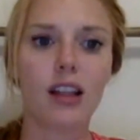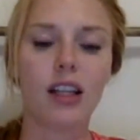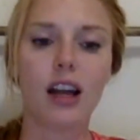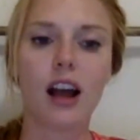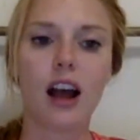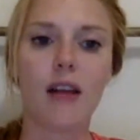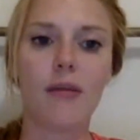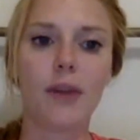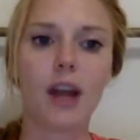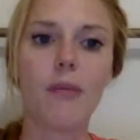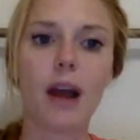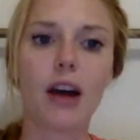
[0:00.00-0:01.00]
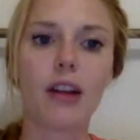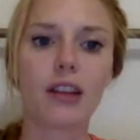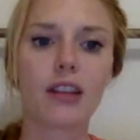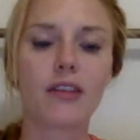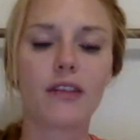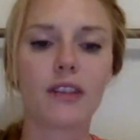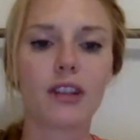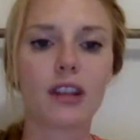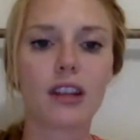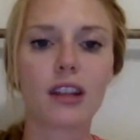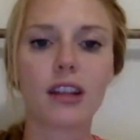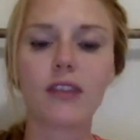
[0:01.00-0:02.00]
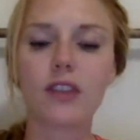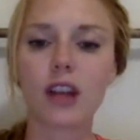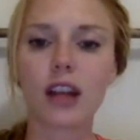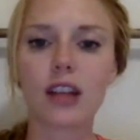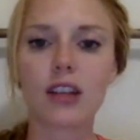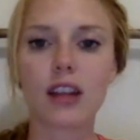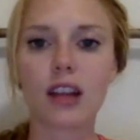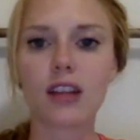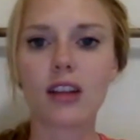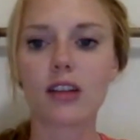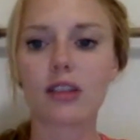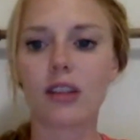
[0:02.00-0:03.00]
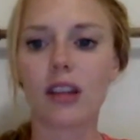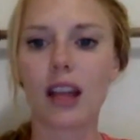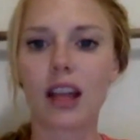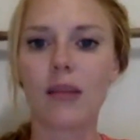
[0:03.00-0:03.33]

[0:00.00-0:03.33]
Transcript: um, about this the slave trade so that's also like